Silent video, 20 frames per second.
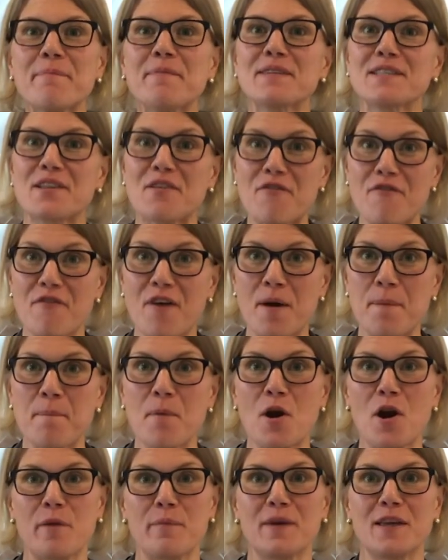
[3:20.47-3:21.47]
is the fun
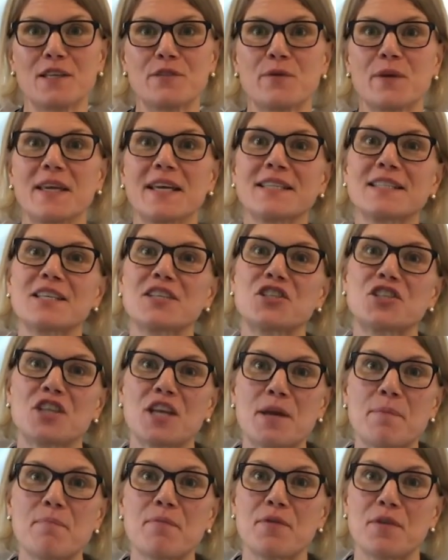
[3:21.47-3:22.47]
part because we get to
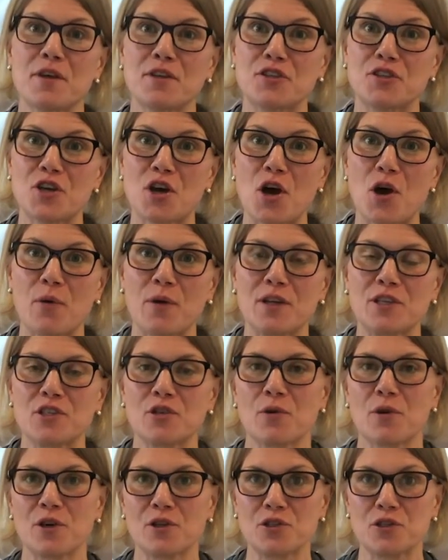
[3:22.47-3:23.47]
shape the dough into
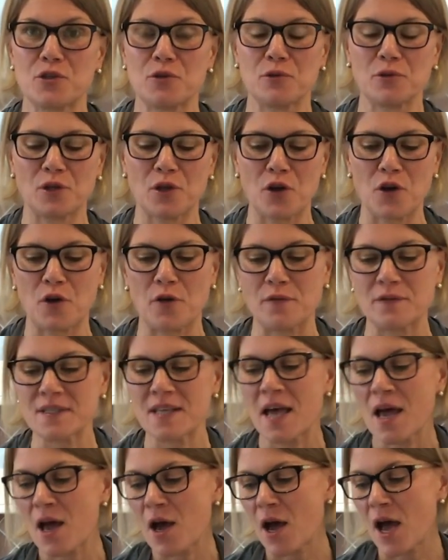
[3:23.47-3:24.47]
our 2 loaves.
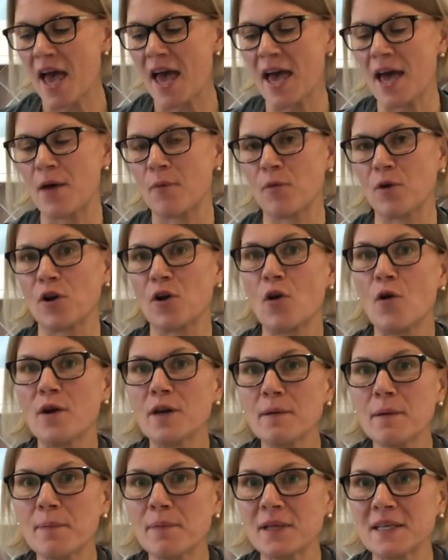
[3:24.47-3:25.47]
And we're going to
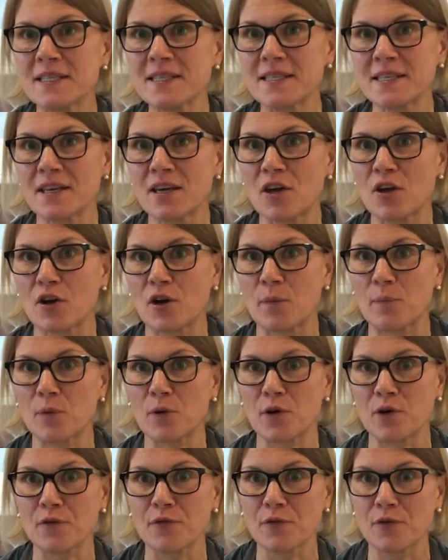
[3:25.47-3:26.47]
be placing it on our
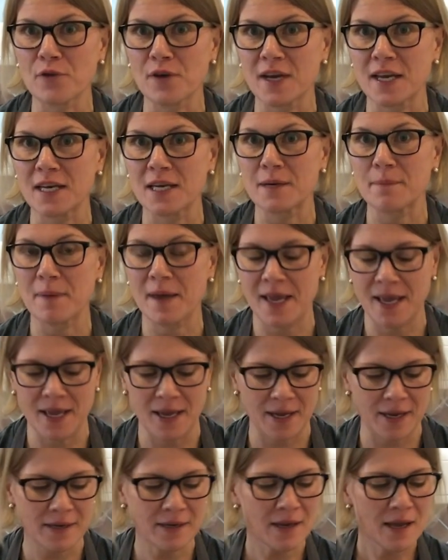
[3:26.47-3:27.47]
perforated
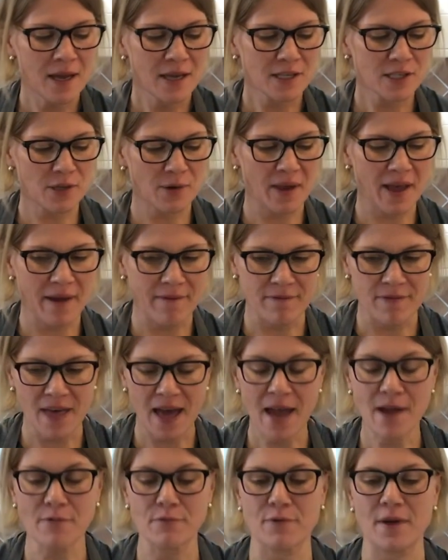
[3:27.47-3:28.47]
pan. So I have
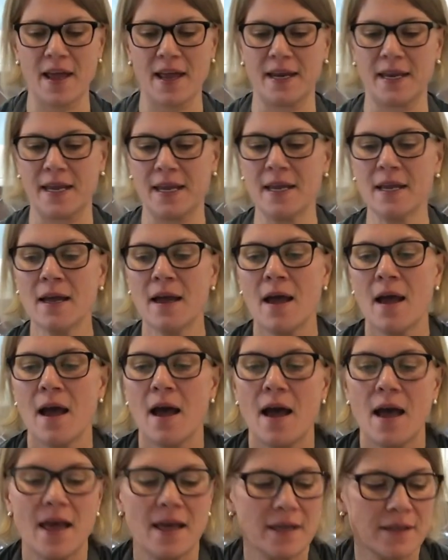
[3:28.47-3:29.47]
that ready.
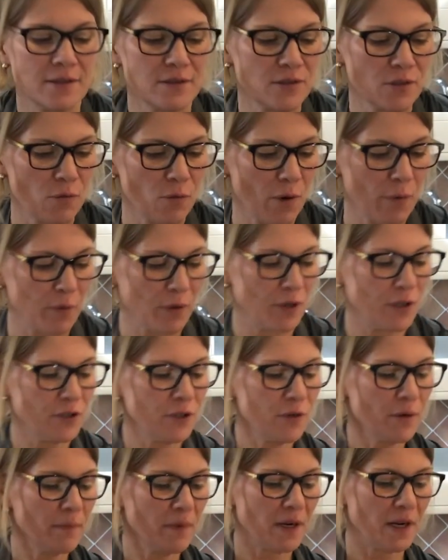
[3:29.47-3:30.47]
And so what we're gonna do,
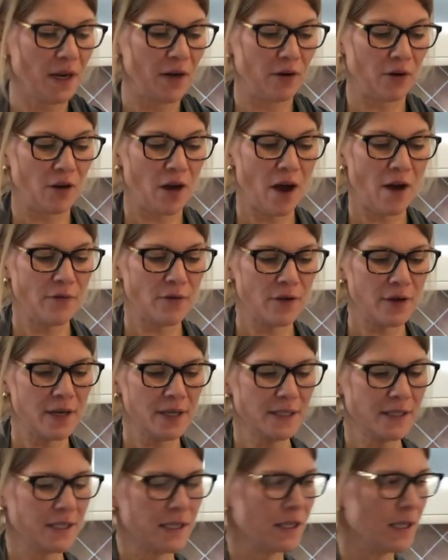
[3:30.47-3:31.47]
I'm gonna uncover
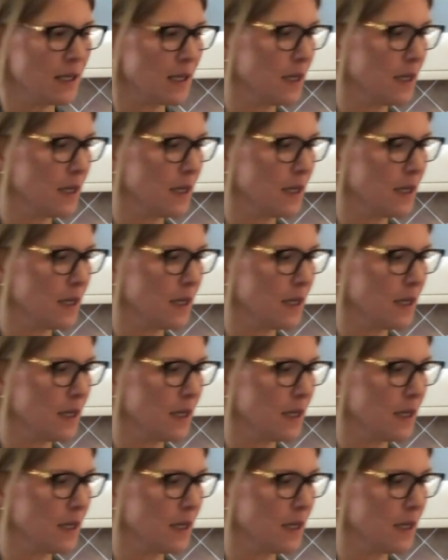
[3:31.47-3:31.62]
it